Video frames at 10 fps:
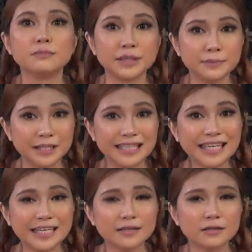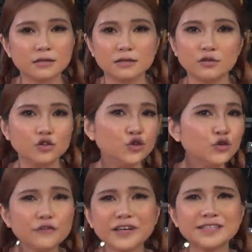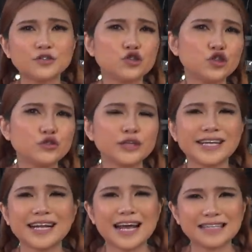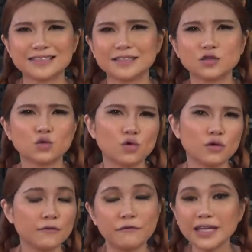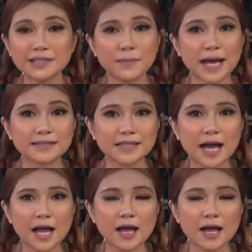PPE, UV shielding glasses or a face mask.